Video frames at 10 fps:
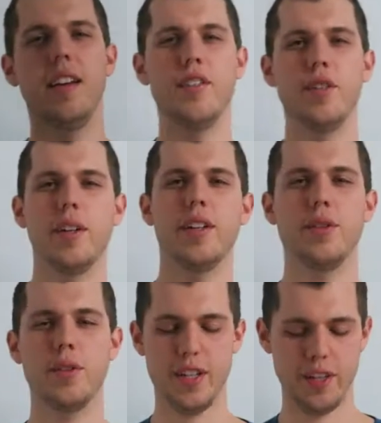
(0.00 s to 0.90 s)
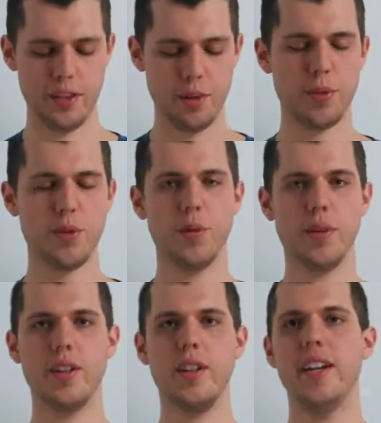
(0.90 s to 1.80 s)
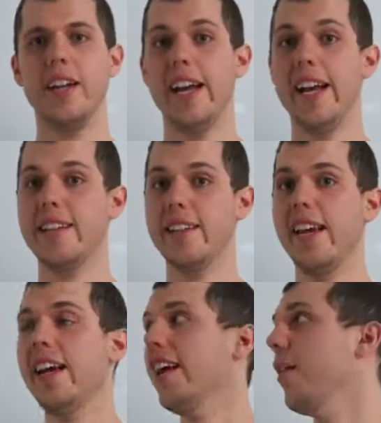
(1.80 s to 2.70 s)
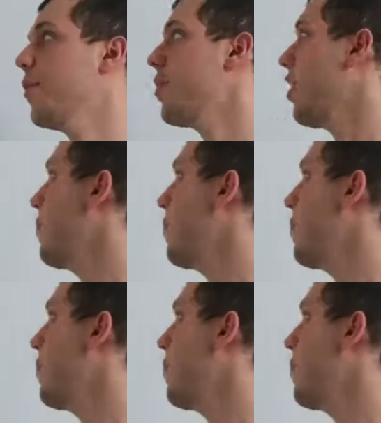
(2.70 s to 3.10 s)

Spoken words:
Everyone, Luke here. Hope you're doing well. And today I'm going to talk